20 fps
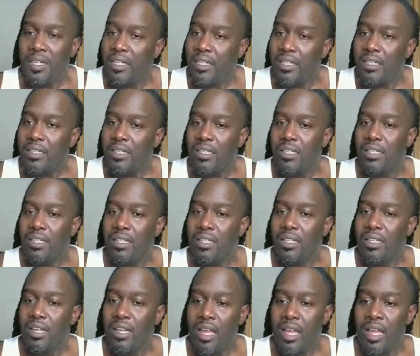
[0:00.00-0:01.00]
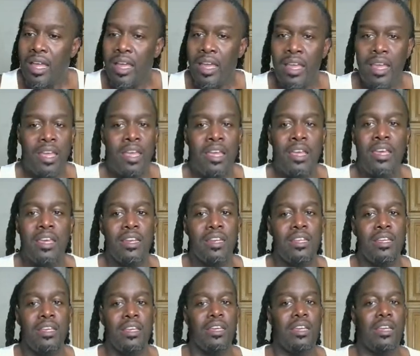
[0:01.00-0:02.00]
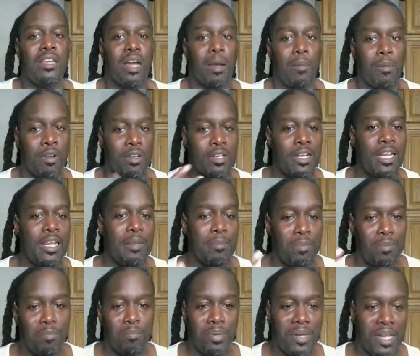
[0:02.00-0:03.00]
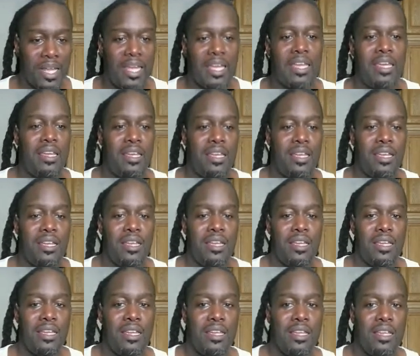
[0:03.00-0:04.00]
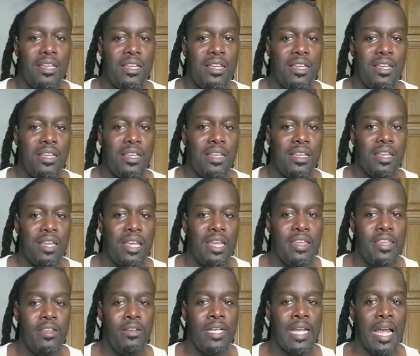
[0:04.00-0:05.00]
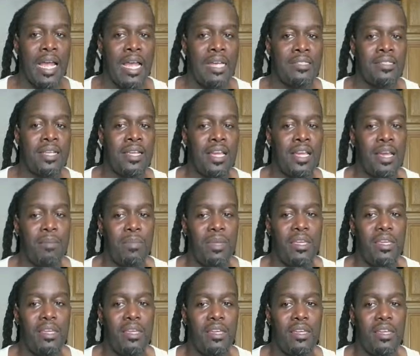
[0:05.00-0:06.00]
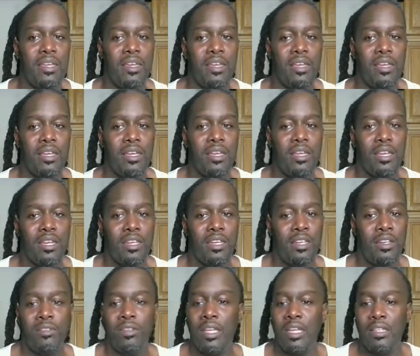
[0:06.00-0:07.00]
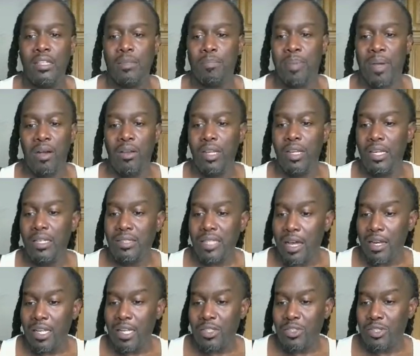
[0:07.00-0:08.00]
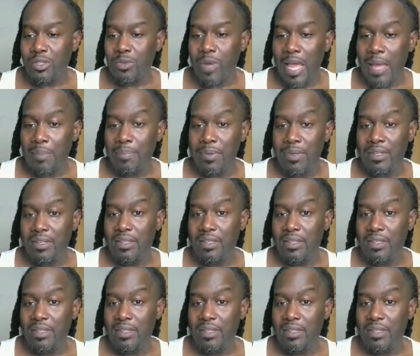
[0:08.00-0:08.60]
The fuck? And I'm gonna click play, and you guys tell me, you think the police thought this was a